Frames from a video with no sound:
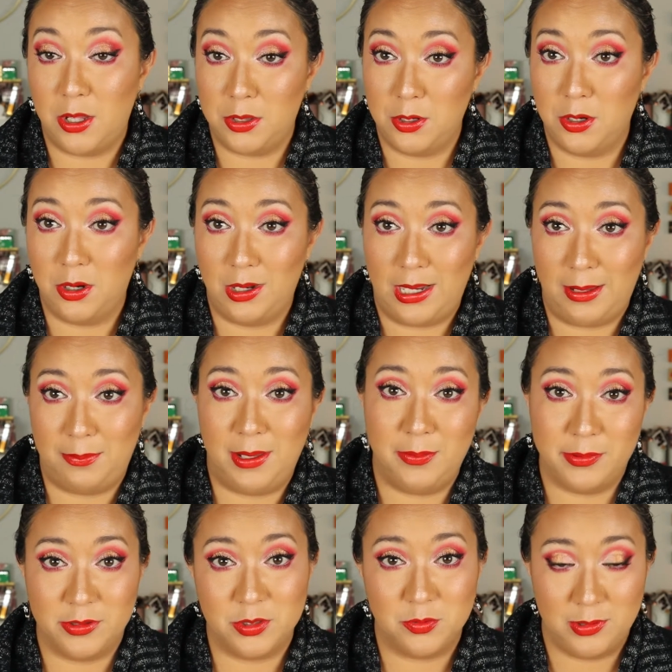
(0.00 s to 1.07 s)
other like
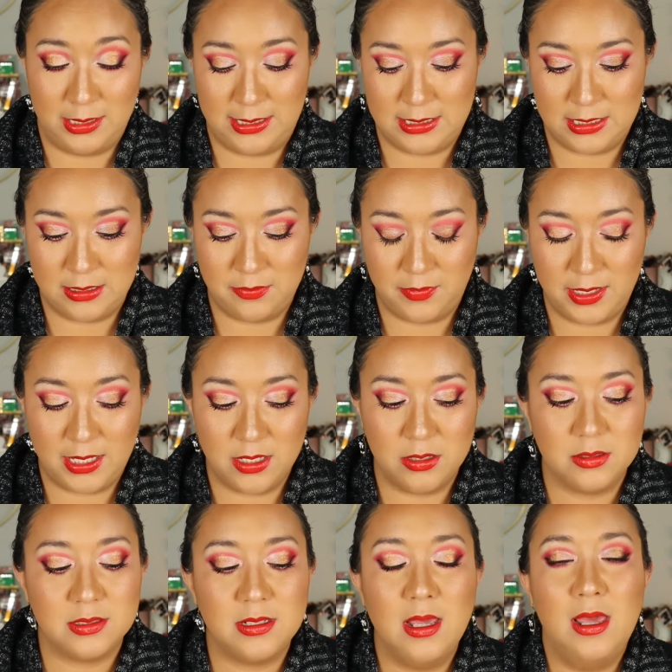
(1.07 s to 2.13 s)
people's releases
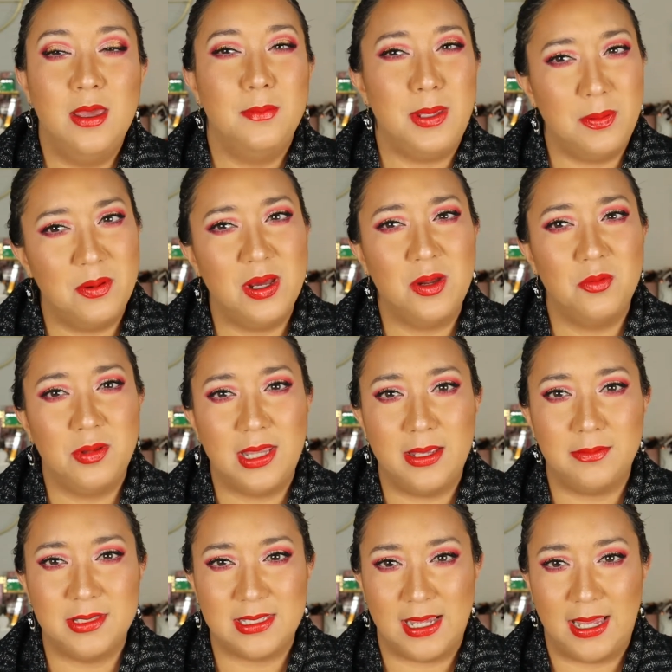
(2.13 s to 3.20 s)
videos, people get really
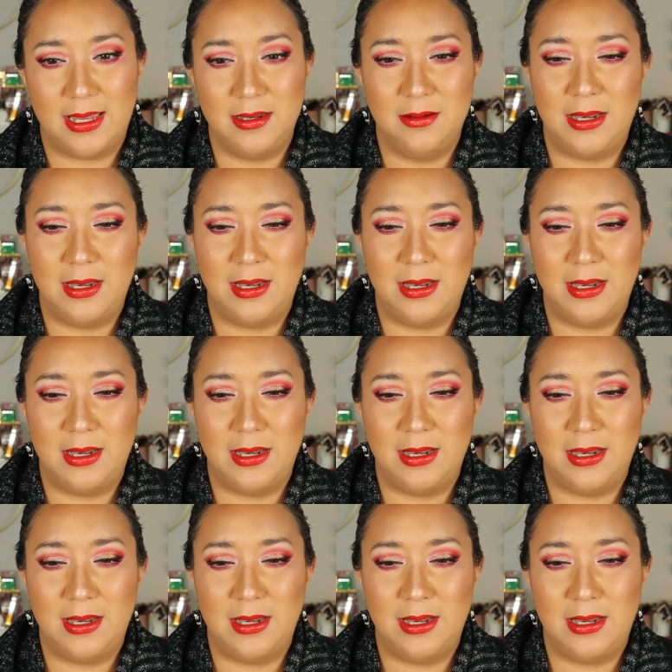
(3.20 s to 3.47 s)
upset.